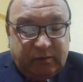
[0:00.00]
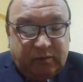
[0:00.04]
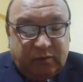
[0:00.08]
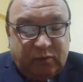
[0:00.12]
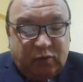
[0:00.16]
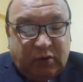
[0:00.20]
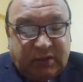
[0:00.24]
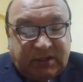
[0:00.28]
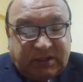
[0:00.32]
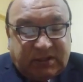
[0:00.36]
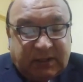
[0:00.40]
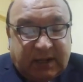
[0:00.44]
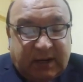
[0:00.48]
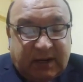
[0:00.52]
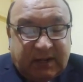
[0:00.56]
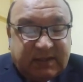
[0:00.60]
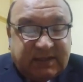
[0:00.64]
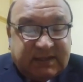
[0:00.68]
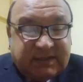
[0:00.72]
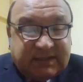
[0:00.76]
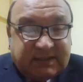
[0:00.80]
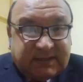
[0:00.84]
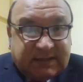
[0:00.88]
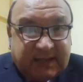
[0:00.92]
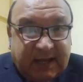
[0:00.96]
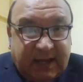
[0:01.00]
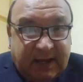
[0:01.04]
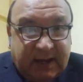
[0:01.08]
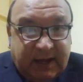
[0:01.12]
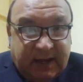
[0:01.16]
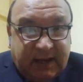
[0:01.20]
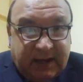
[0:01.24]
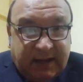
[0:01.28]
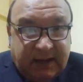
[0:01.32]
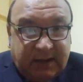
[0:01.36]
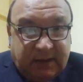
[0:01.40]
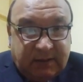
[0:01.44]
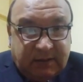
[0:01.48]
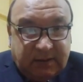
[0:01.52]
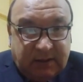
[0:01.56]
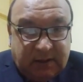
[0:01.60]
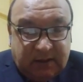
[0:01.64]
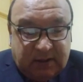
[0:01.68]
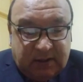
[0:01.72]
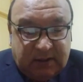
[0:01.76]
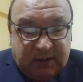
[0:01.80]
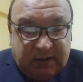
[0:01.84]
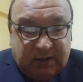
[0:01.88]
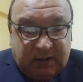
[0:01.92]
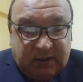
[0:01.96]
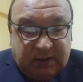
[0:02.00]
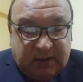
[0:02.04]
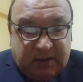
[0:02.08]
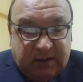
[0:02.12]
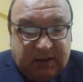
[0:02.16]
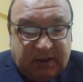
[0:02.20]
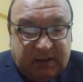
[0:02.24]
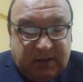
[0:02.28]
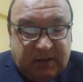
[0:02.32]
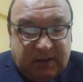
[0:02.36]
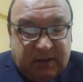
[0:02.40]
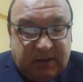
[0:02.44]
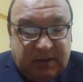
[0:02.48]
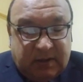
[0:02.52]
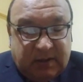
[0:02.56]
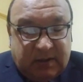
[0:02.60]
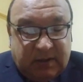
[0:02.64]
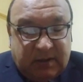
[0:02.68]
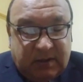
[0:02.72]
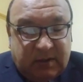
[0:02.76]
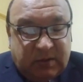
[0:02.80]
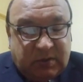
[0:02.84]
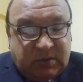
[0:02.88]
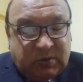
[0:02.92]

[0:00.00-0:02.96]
which are designed uh,